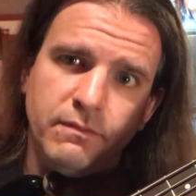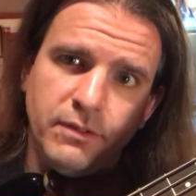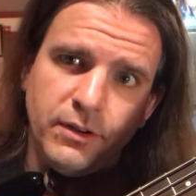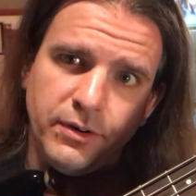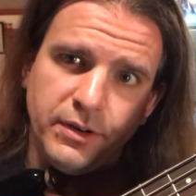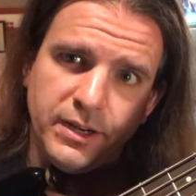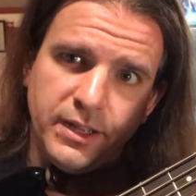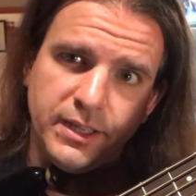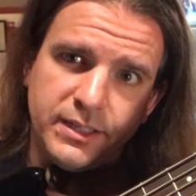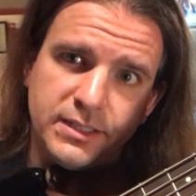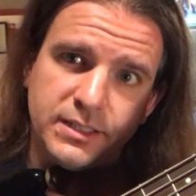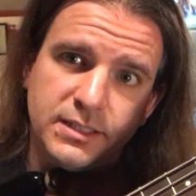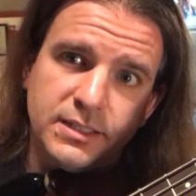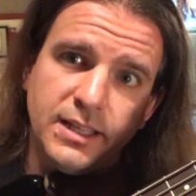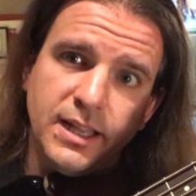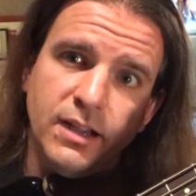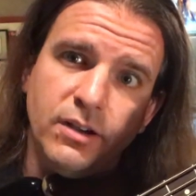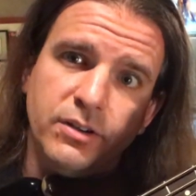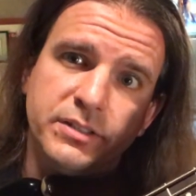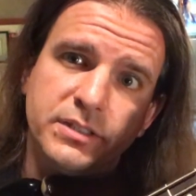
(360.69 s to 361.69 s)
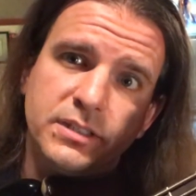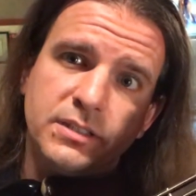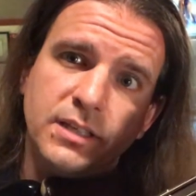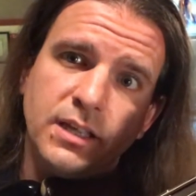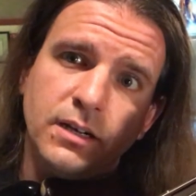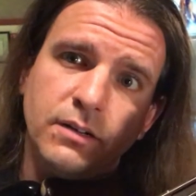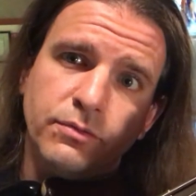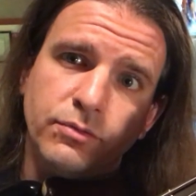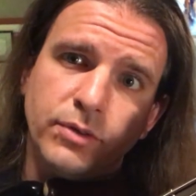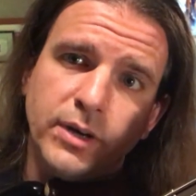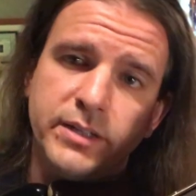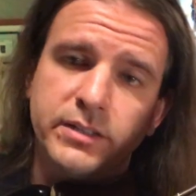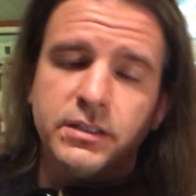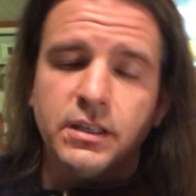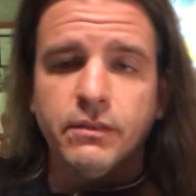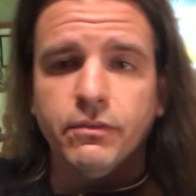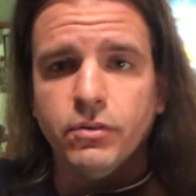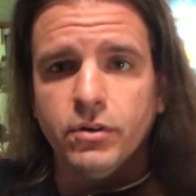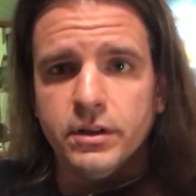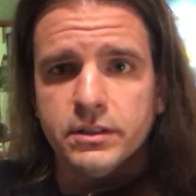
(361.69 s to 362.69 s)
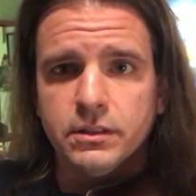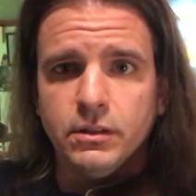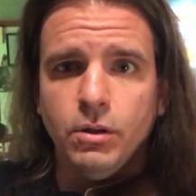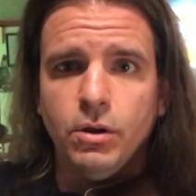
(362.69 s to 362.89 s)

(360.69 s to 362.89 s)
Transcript: Very nice. Now instead of resting for as